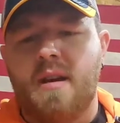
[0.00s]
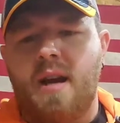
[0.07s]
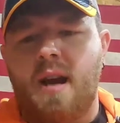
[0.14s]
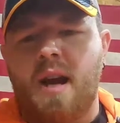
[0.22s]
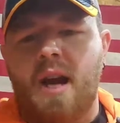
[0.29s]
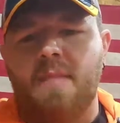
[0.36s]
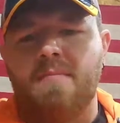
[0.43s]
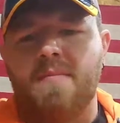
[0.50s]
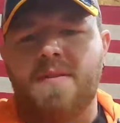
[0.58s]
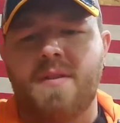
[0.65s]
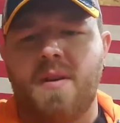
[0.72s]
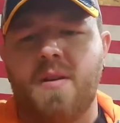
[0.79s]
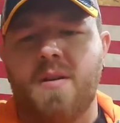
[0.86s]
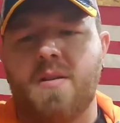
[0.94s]

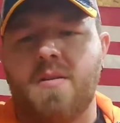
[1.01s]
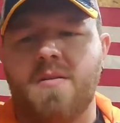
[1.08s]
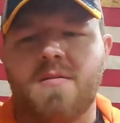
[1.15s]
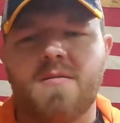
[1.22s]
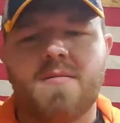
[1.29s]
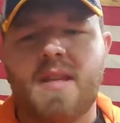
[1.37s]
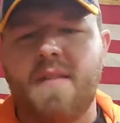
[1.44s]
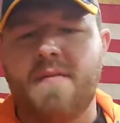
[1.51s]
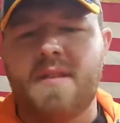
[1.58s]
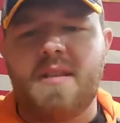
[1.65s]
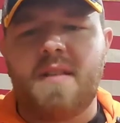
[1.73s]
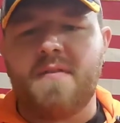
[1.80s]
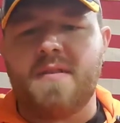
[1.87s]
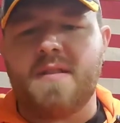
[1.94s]
So given the
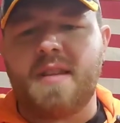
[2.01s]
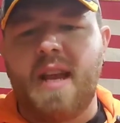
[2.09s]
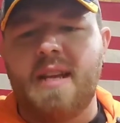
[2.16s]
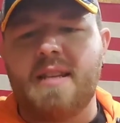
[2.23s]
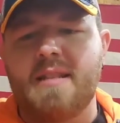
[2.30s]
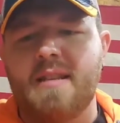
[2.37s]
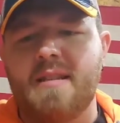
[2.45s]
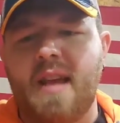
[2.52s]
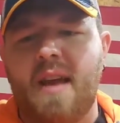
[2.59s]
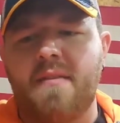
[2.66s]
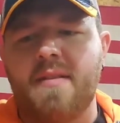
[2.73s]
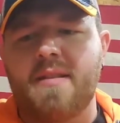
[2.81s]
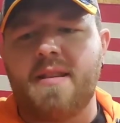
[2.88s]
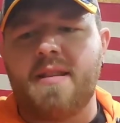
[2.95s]
different sizes,
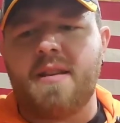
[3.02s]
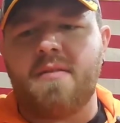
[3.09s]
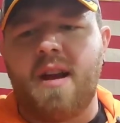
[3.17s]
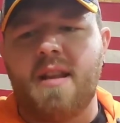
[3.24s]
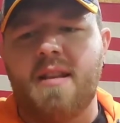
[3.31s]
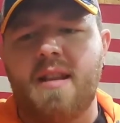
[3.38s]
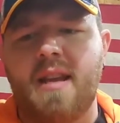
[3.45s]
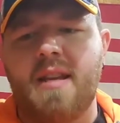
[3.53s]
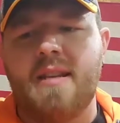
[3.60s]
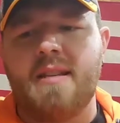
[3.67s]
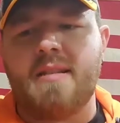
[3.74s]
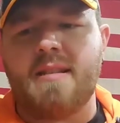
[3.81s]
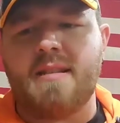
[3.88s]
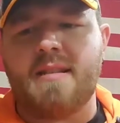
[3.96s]
obviously the
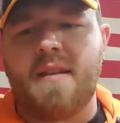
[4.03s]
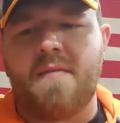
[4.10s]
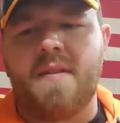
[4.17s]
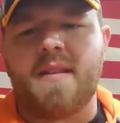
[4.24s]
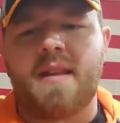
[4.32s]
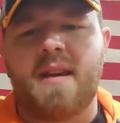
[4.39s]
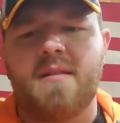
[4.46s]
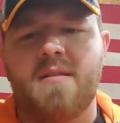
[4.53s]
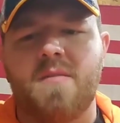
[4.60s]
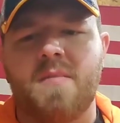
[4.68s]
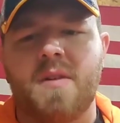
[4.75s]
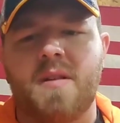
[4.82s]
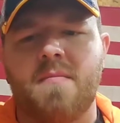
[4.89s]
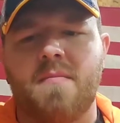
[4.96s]
Grandes and stuff like that are a
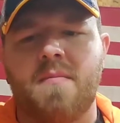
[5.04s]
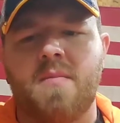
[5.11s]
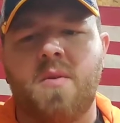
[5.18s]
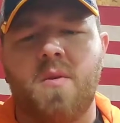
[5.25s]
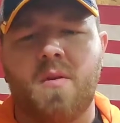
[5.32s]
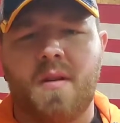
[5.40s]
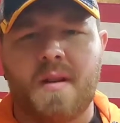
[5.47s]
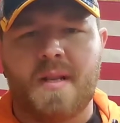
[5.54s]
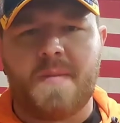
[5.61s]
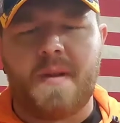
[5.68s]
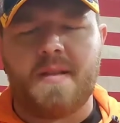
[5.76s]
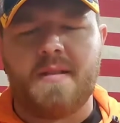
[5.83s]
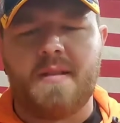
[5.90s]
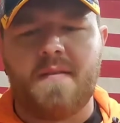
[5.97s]
little bit more
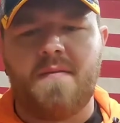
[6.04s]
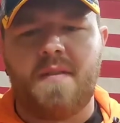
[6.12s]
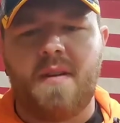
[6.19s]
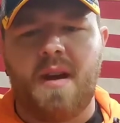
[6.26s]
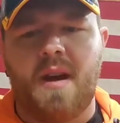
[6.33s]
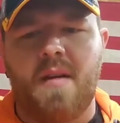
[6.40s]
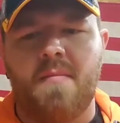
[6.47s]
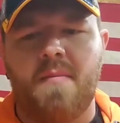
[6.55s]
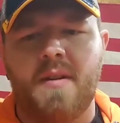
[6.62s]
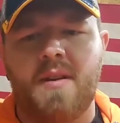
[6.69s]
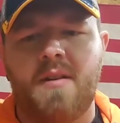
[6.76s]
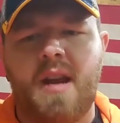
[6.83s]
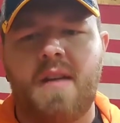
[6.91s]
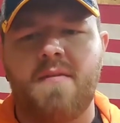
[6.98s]
expensive, but
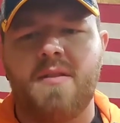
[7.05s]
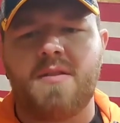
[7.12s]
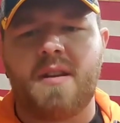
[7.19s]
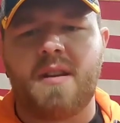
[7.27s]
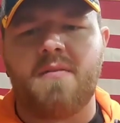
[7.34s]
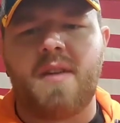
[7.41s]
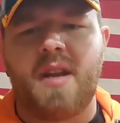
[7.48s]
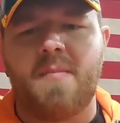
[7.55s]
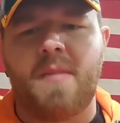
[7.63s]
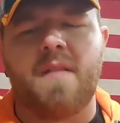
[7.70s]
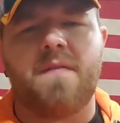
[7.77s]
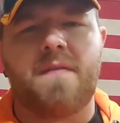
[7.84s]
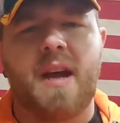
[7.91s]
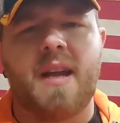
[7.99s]
you're averaging right
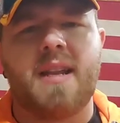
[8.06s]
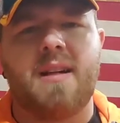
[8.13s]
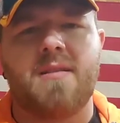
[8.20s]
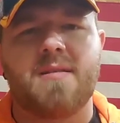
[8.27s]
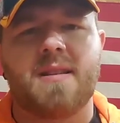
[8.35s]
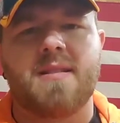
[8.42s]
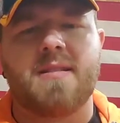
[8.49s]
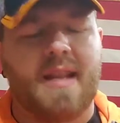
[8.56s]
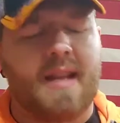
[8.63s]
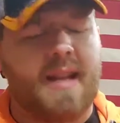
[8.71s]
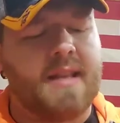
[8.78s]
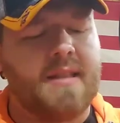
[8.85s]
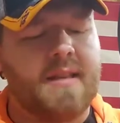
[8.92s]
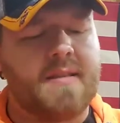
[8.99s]
about $5 a
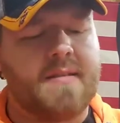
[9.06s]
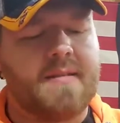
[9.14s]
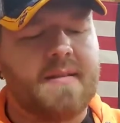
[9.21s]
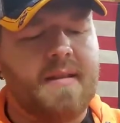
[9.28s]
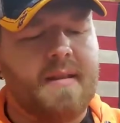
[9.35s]
stick on these.